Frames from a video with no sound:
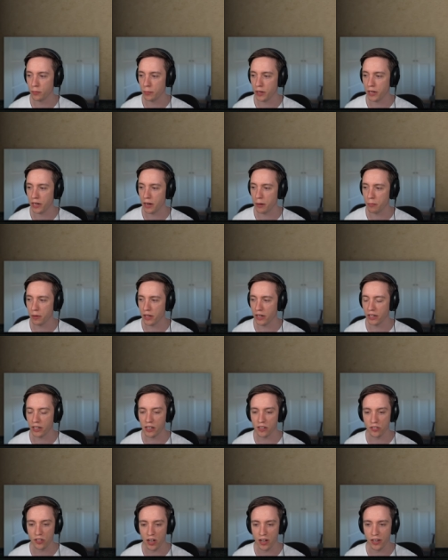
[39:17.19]
Man, I'm getting
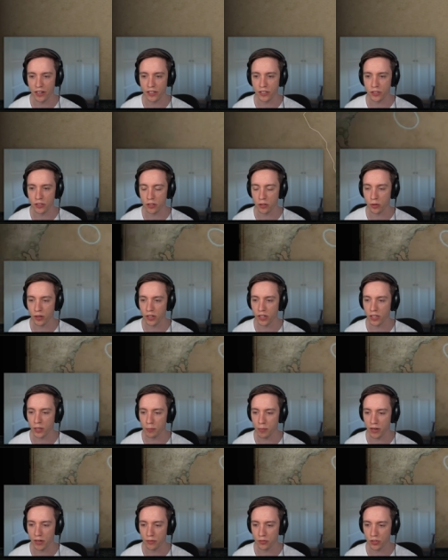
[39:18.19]
anxiety just looking at the
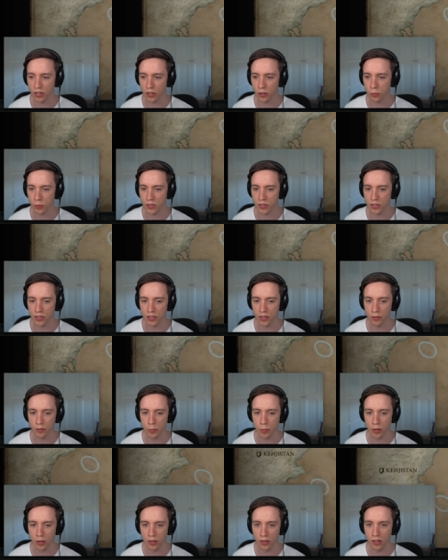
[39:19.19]
amount of side quests I have,
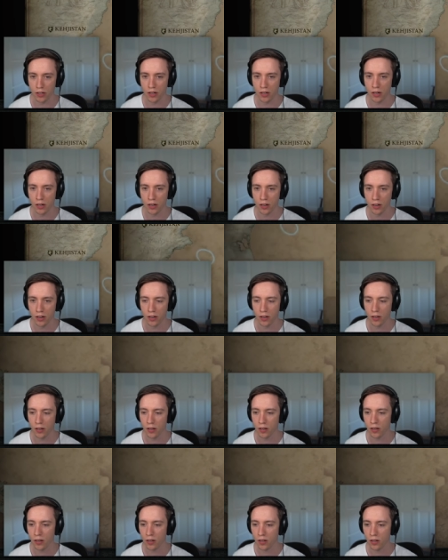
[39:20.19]
I'm not gonna lie.
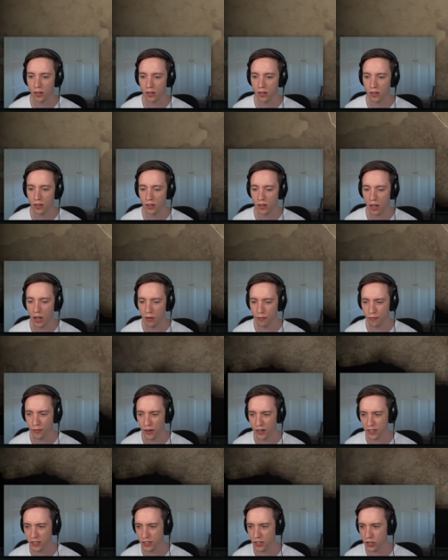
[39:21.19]
How
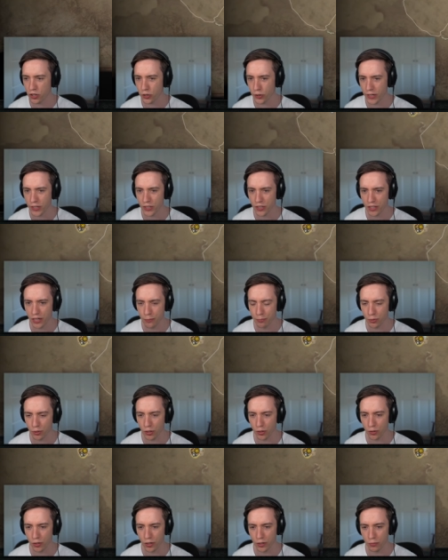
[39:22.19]
far does the Dry Steppes
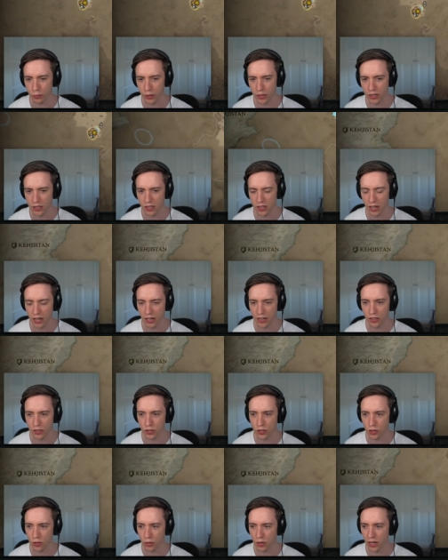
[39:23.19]
go though? When does like the
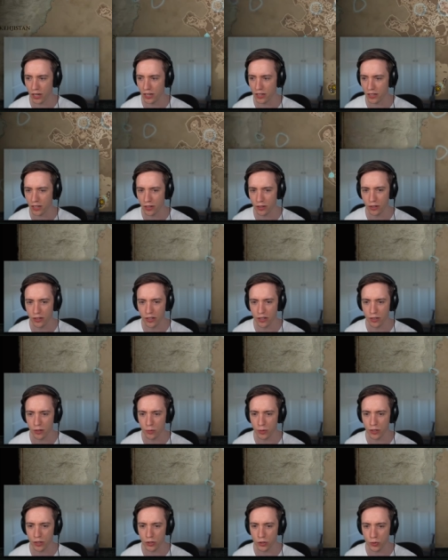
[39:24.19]
zone end? How do you know
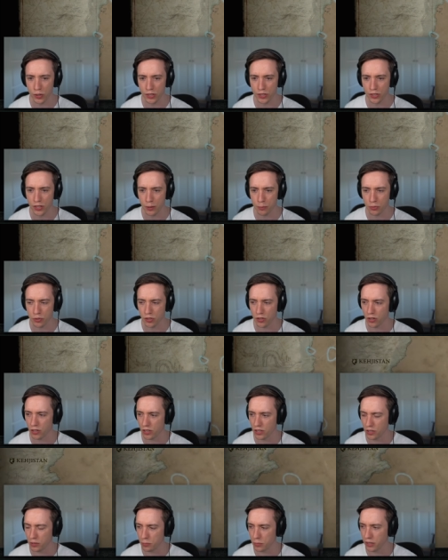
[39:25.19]
where the Dry Steppe
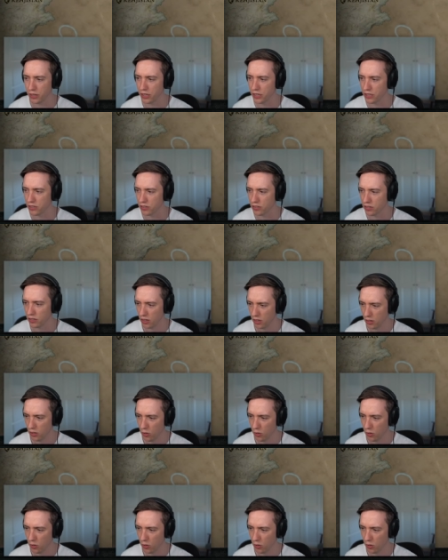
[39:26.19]
starts and begins?